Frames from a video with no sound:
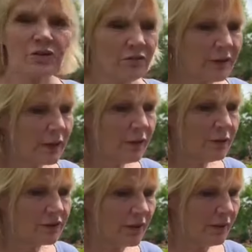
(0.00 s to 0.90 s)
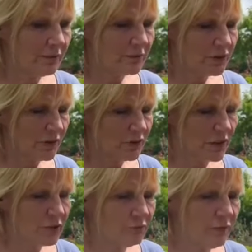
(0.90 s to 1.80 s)
rugosa, which has
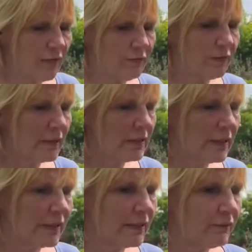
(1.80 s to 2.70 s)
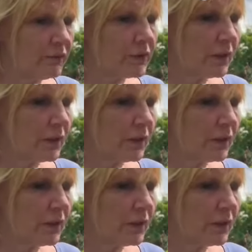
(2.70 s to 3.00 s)
these rough leaves